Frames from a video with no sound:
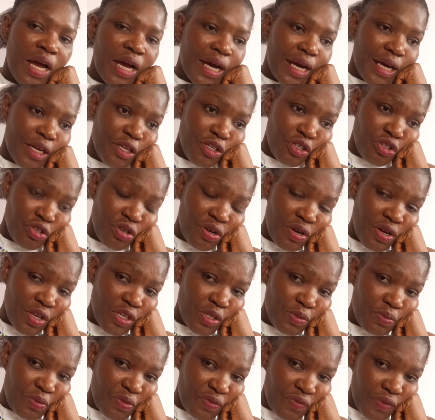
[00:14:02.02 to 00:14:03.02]
Can
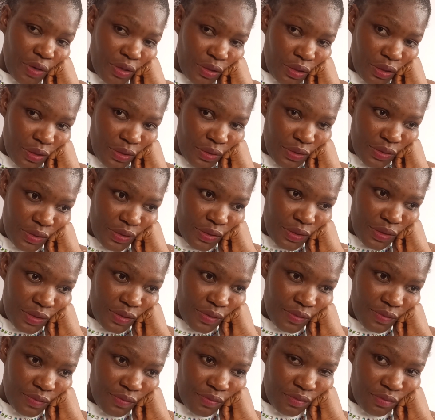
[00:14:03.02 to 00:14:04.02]
insurance prevent
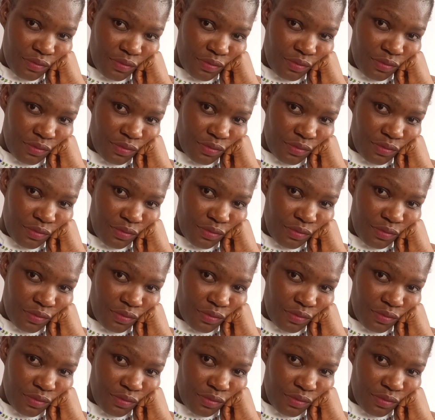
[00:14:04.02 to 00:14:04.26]
loss?